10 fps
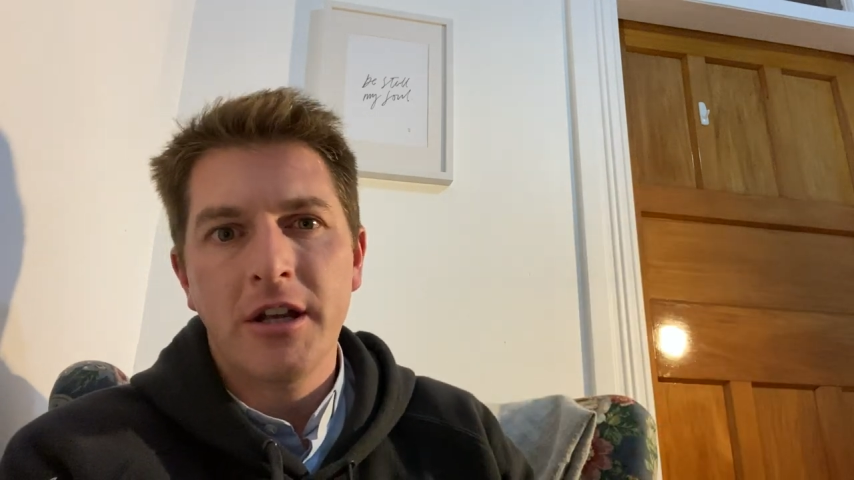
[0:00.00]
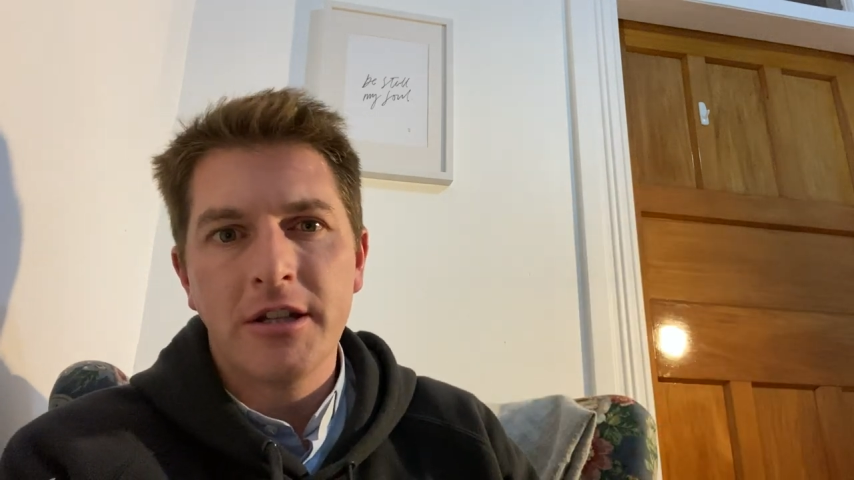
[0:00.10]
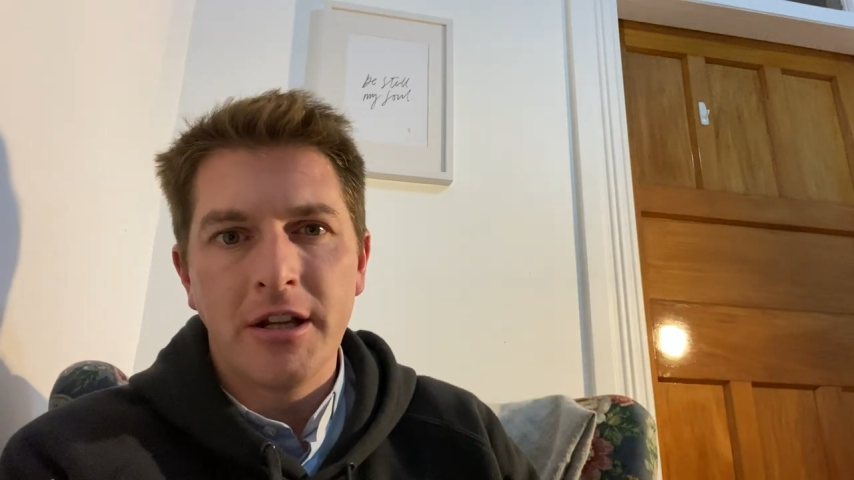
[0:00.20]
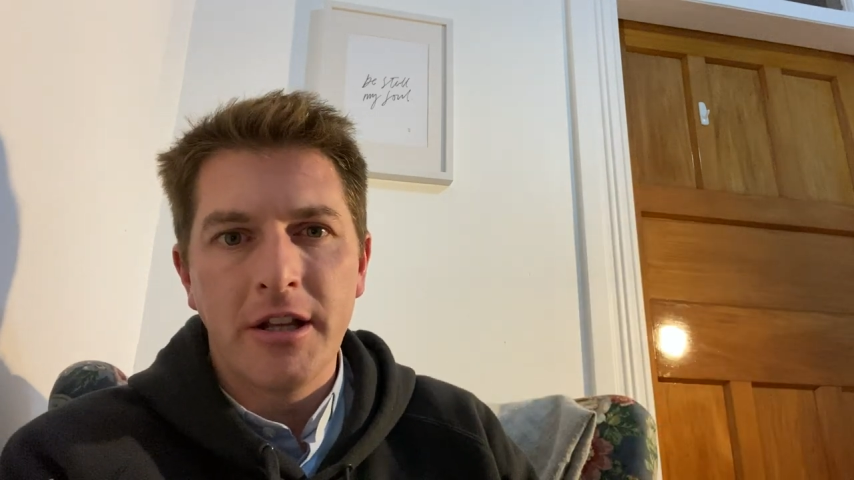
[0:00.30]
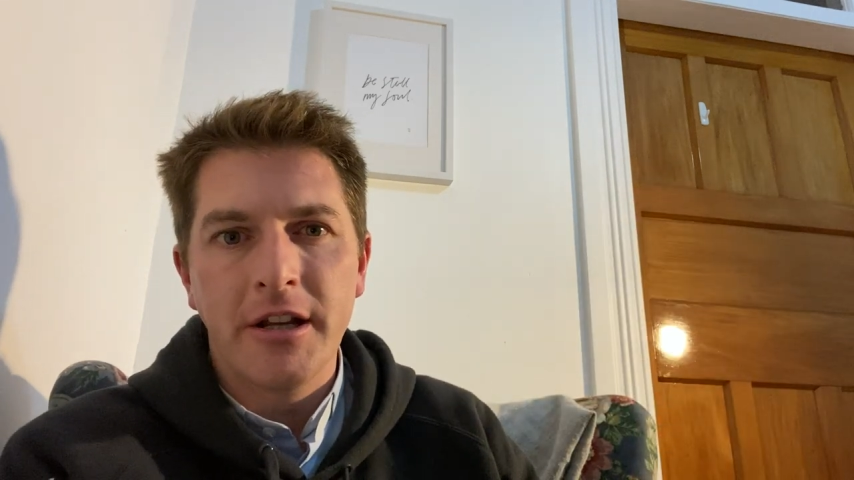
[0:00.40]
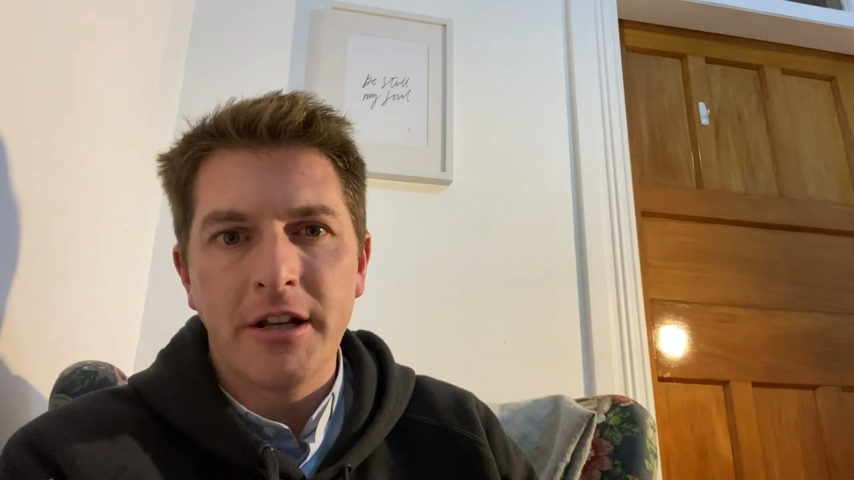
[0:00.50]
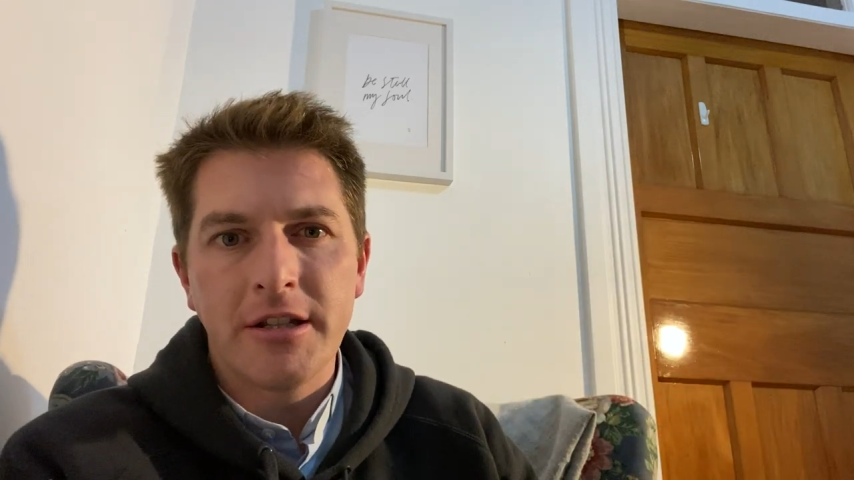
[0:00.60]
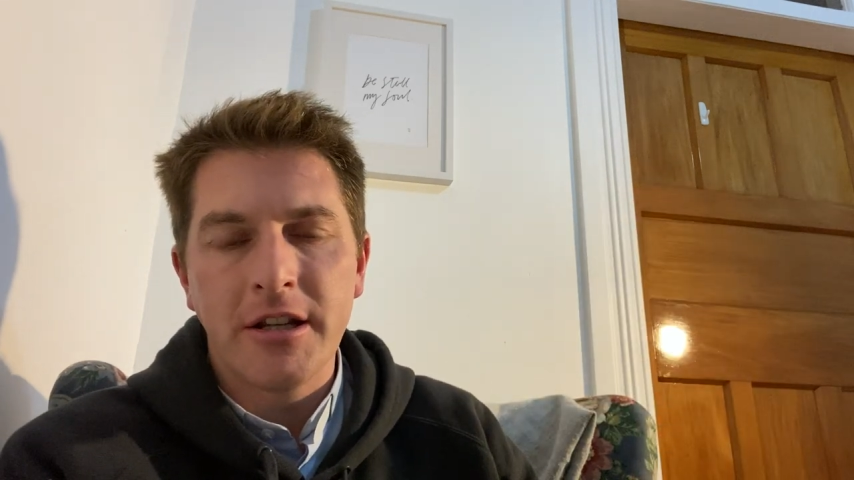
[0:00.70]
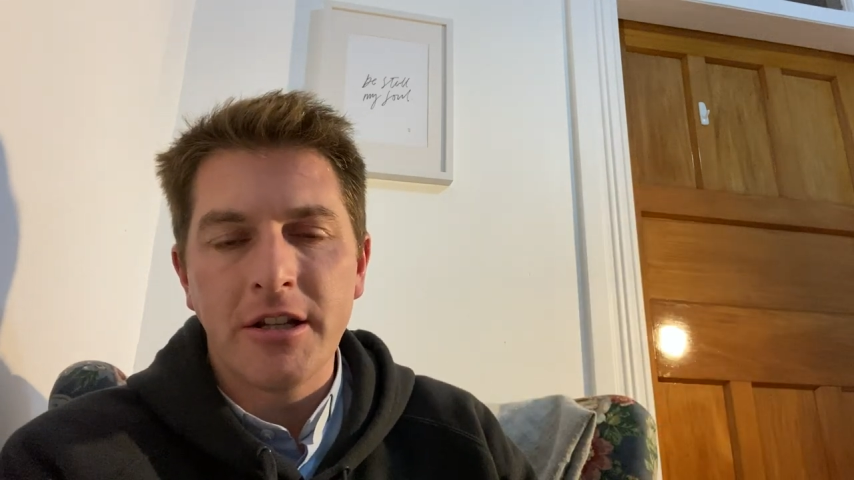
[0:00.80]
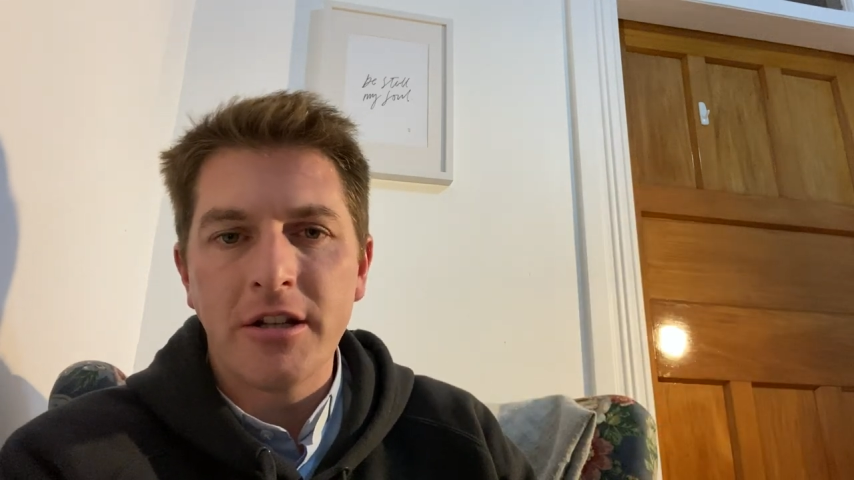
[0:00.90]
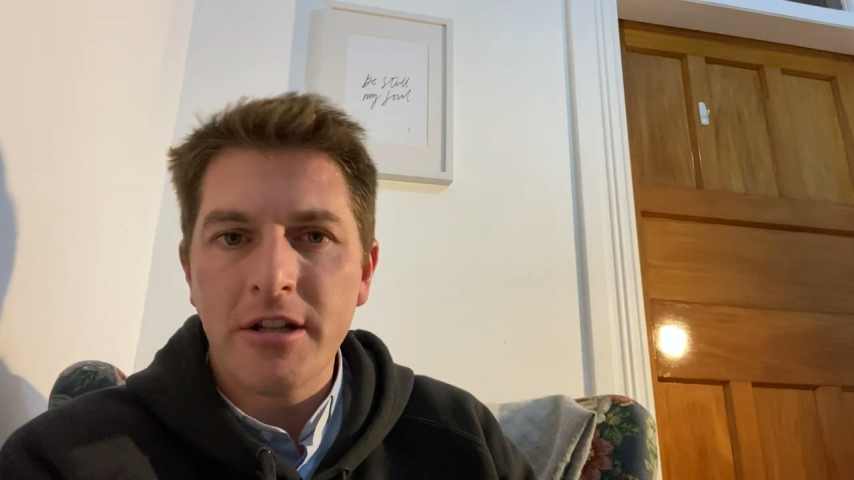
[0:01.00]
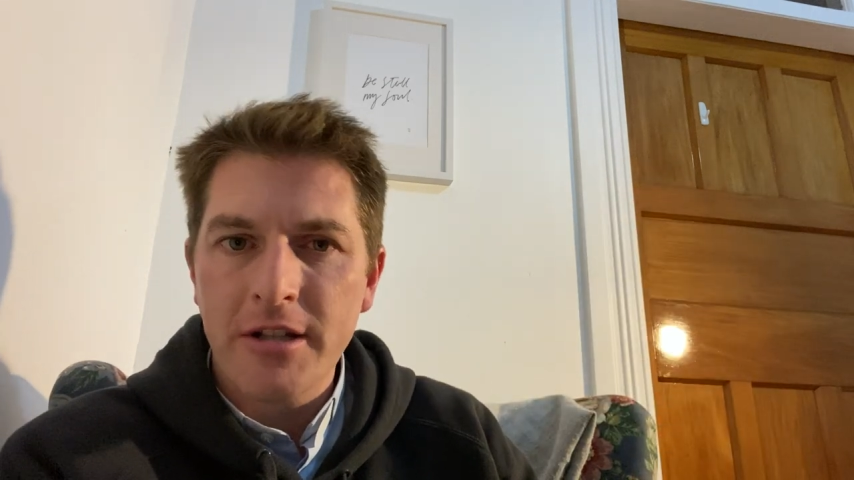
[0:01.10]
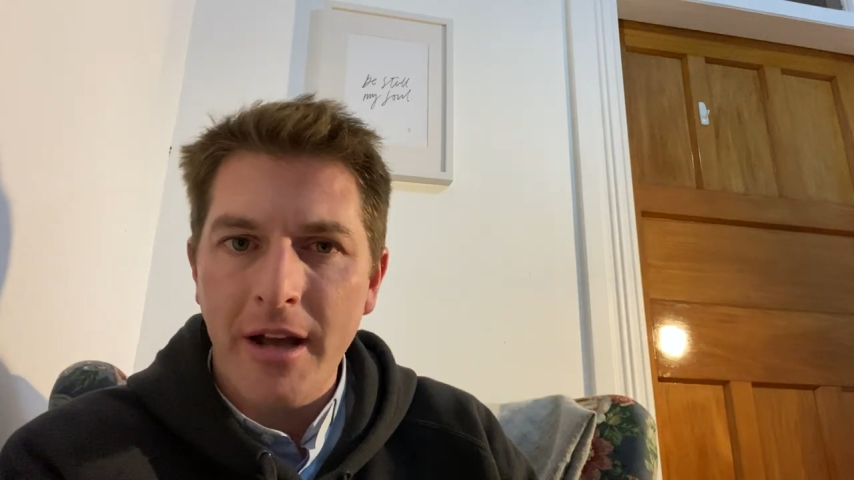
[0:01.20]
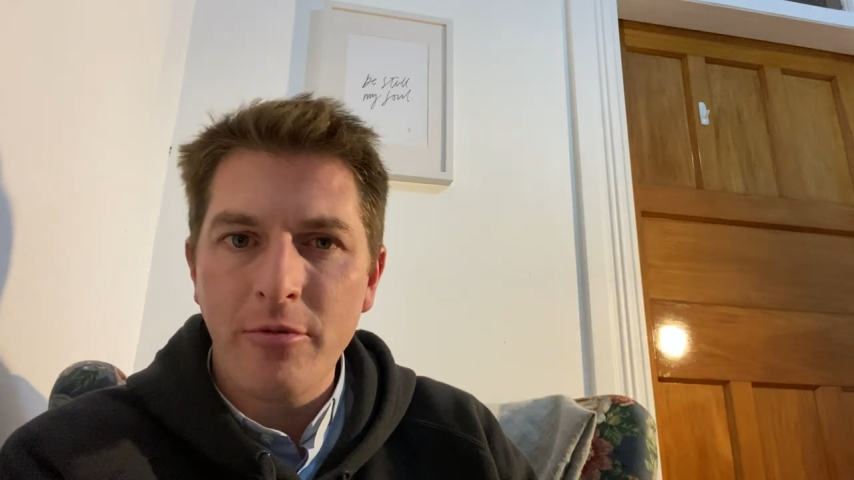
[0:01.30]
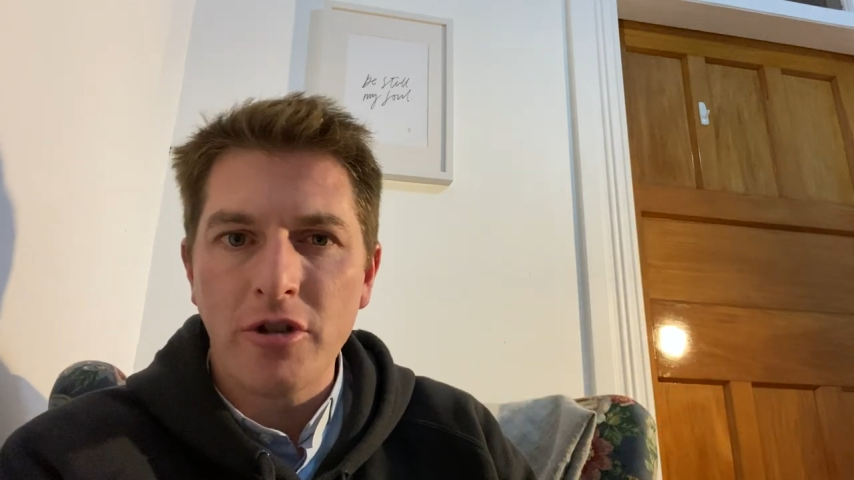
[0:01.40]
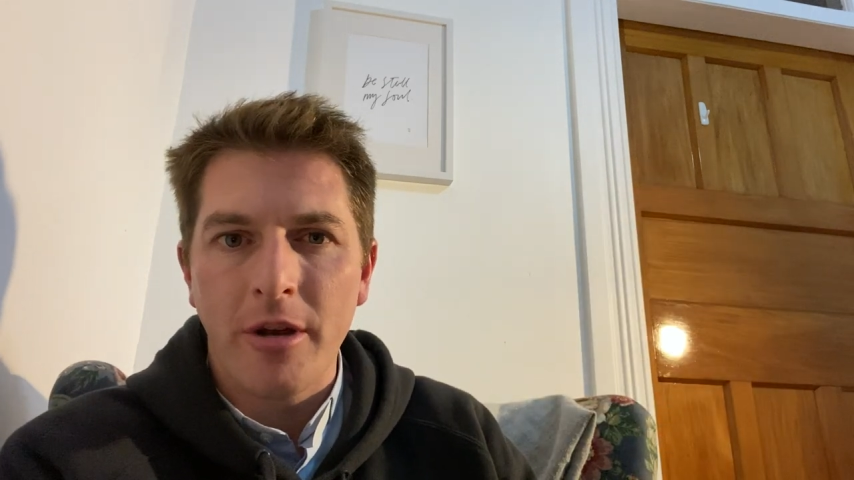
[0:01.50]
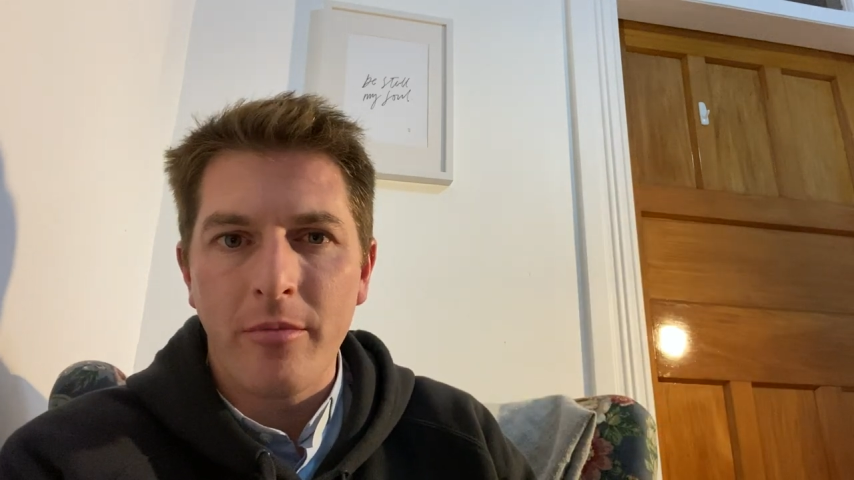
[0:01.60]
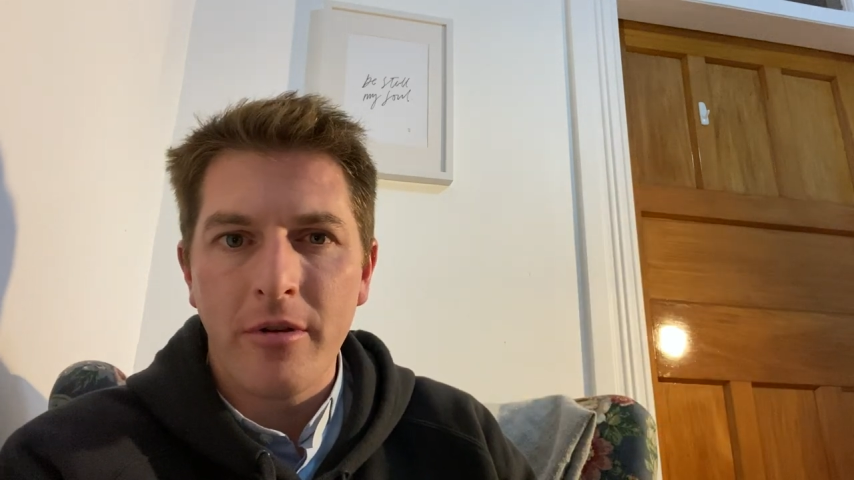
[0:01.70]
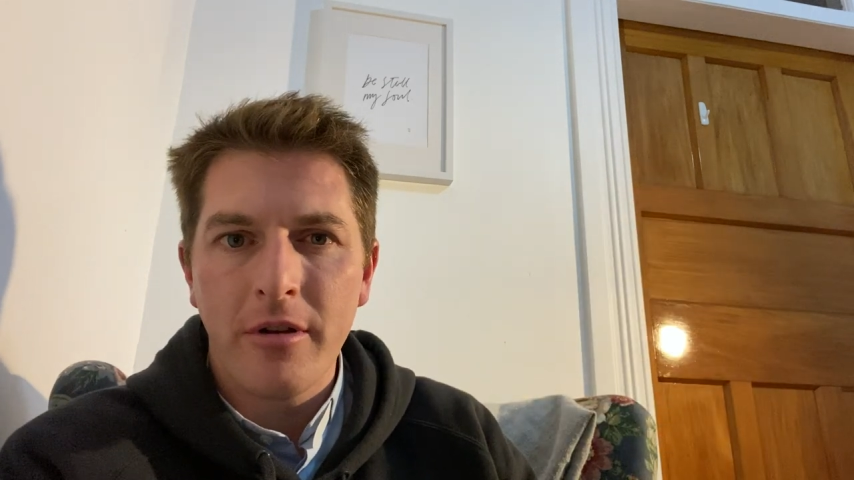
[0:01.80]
to lead us into discipleship,